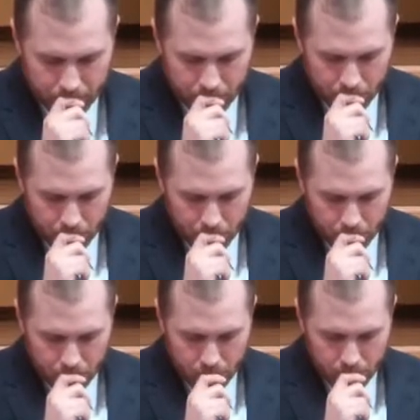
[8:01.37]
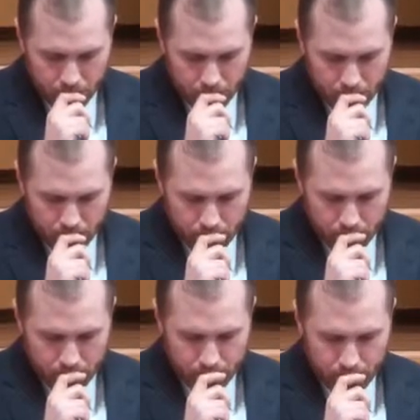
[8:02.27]

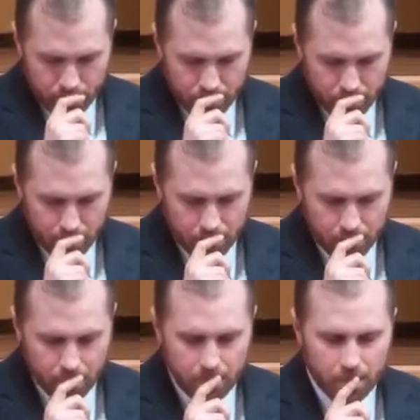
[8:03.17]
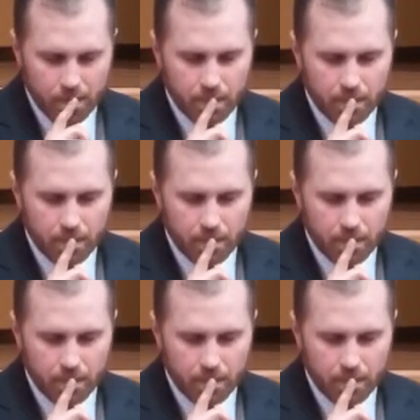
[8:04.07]
Nobody speaks.